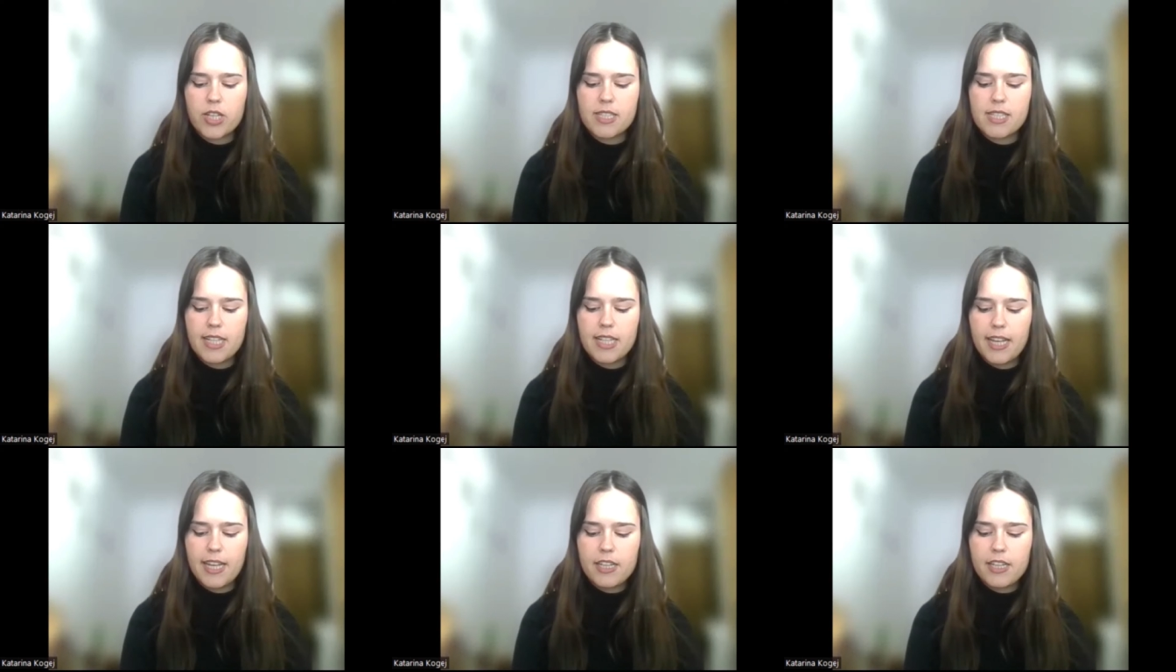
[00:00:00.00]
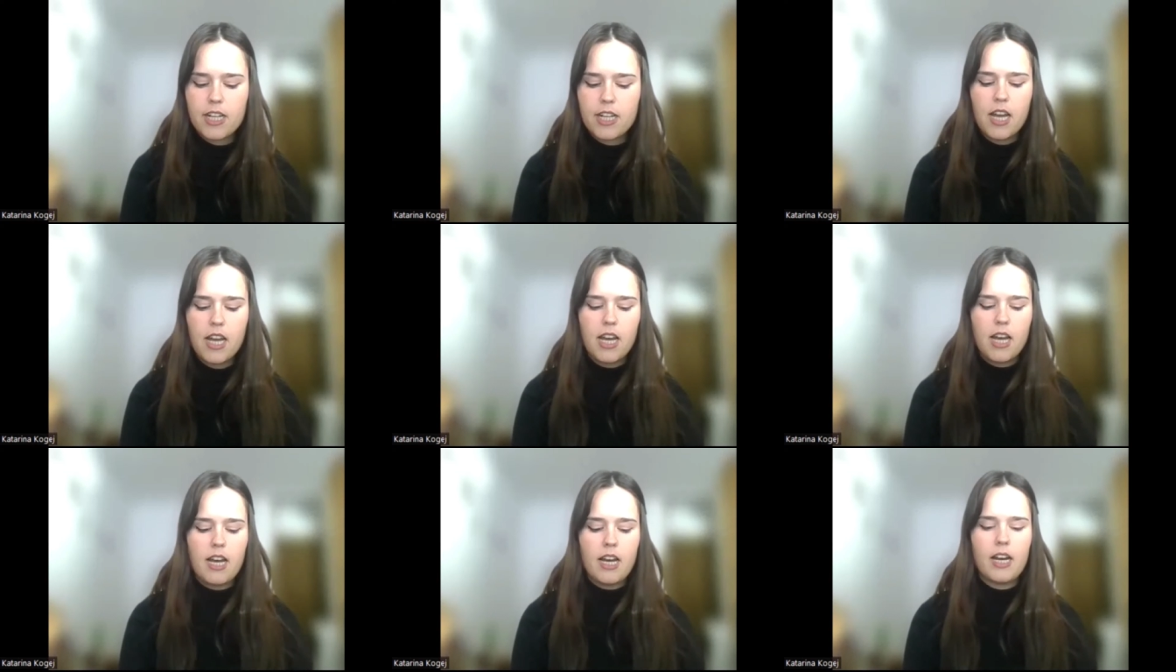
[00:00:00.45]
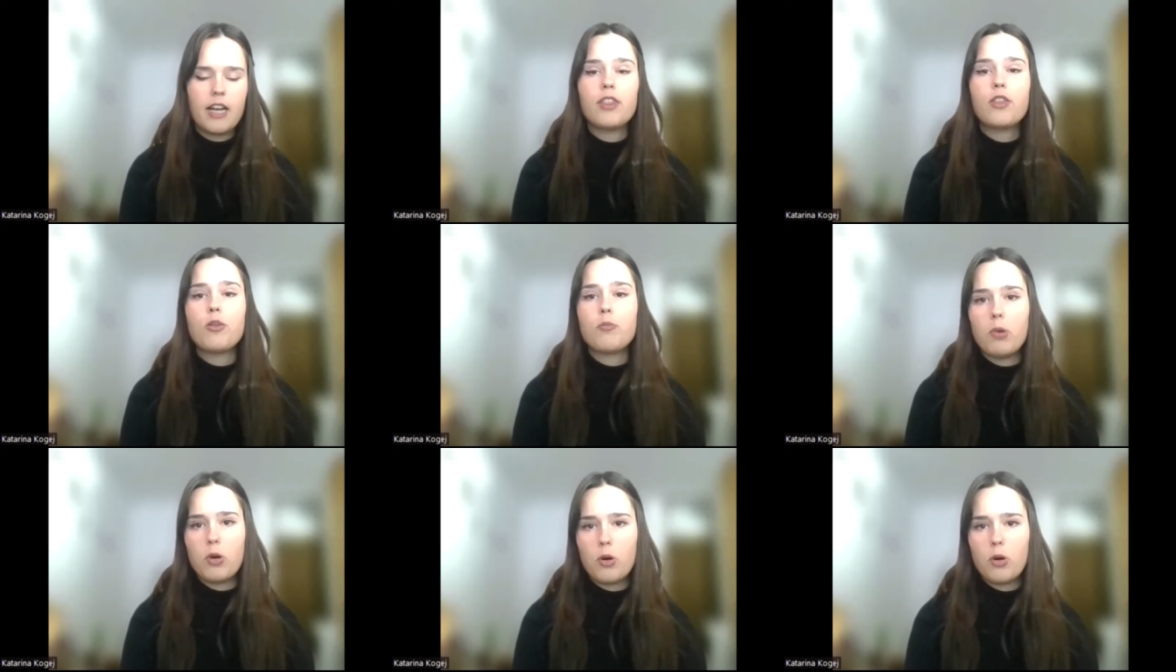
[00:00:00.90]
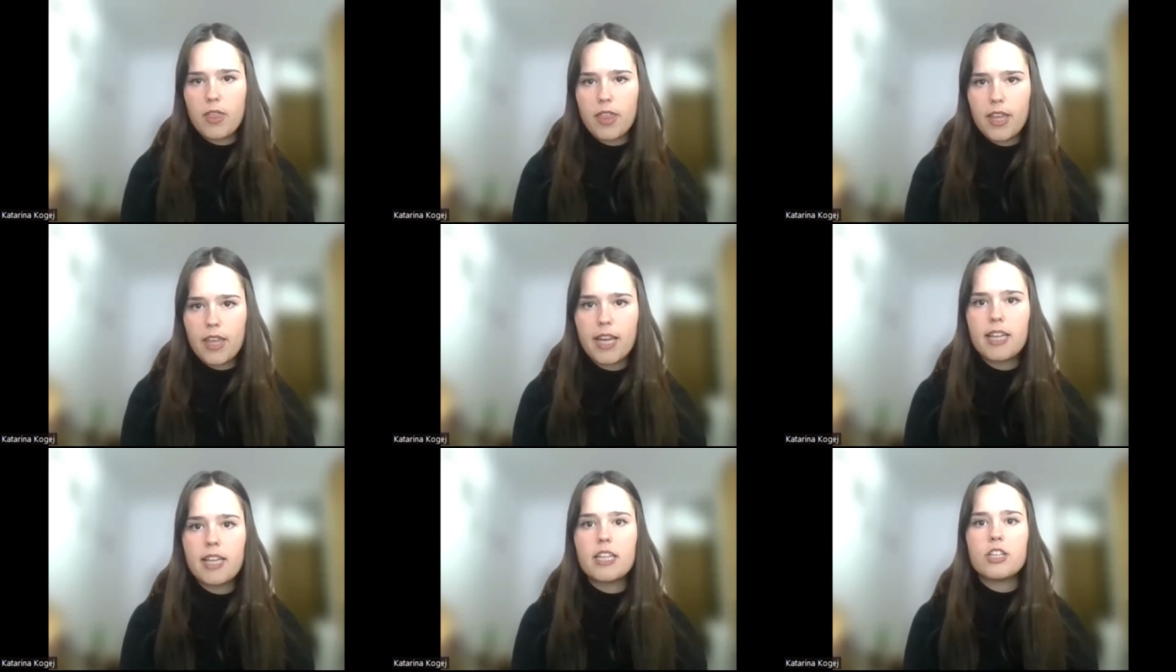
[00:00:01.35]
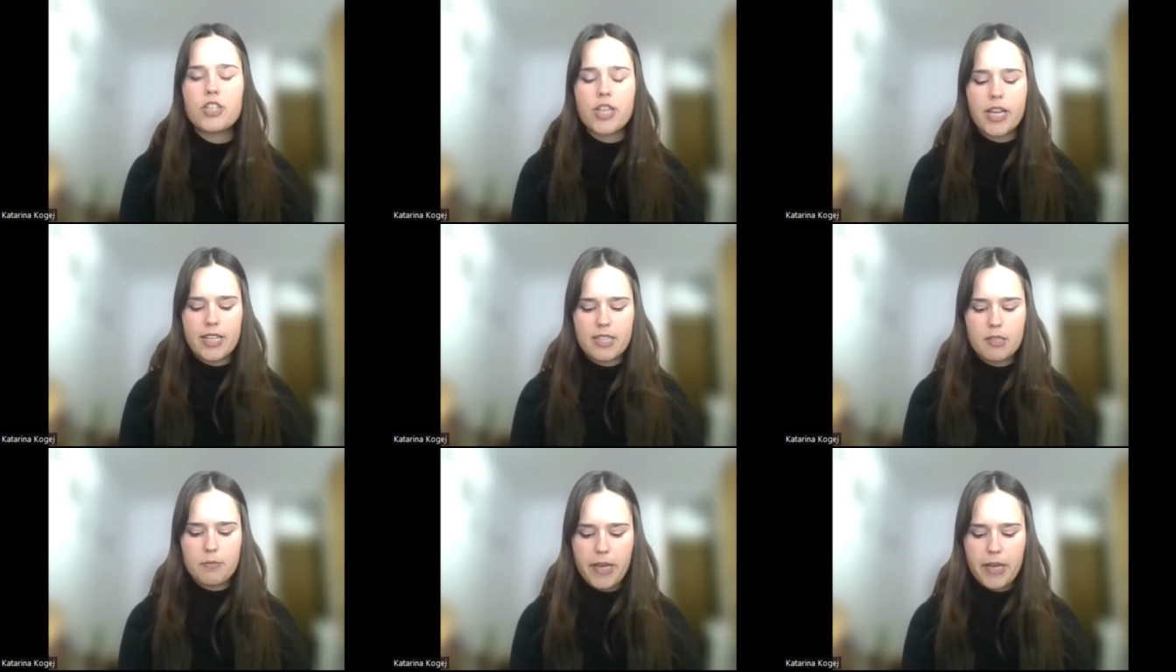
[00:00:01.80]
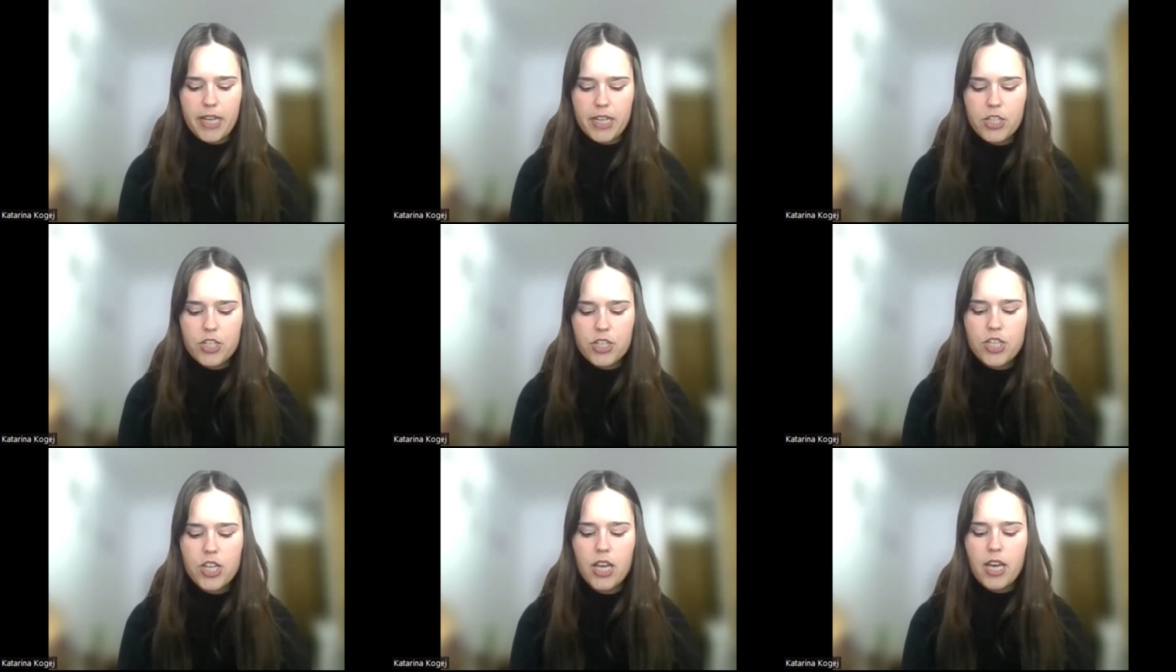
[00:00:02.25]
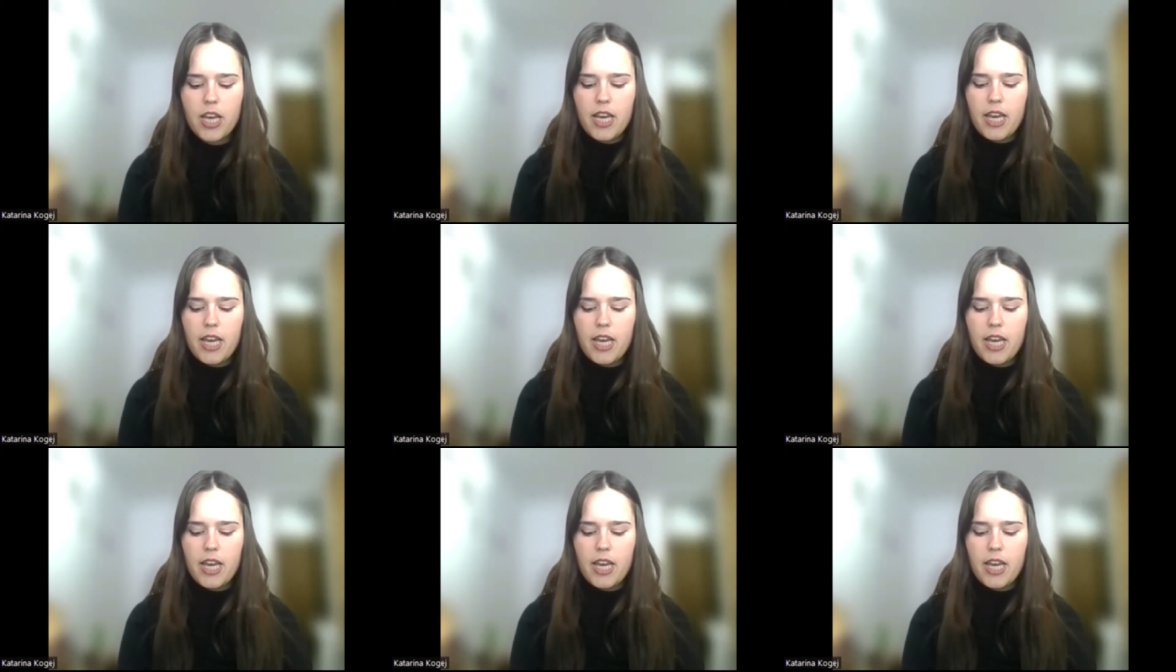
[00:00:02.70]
translator into both English and Spanish,